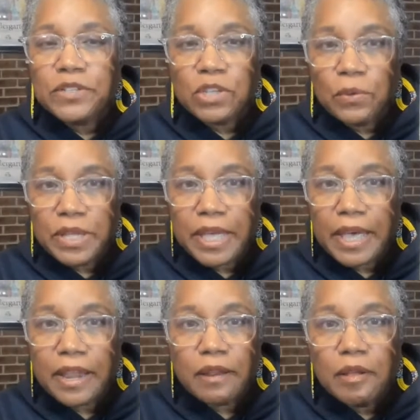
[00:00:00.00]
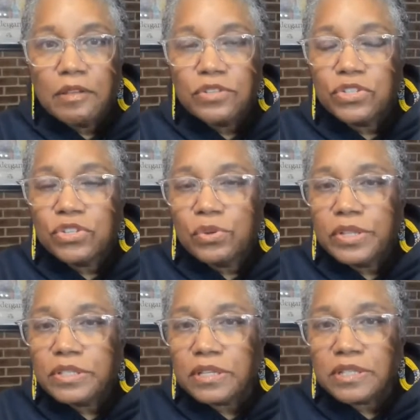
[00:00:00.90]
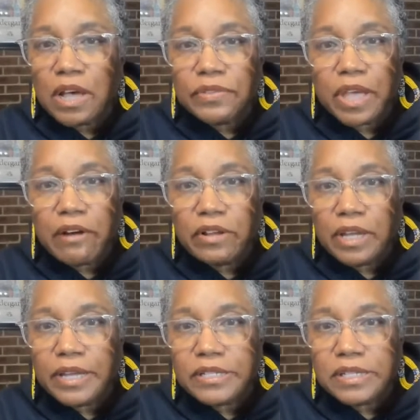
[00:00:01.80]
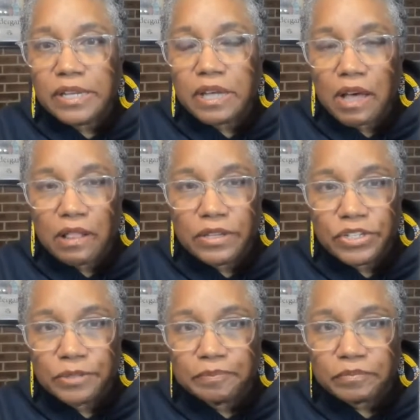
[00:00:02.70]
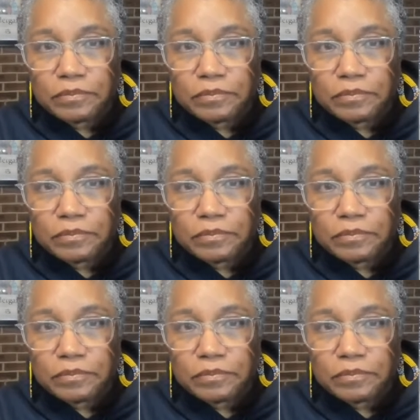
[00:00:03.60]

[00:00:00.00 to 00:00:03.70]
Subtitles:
So again, students at South Carolina State College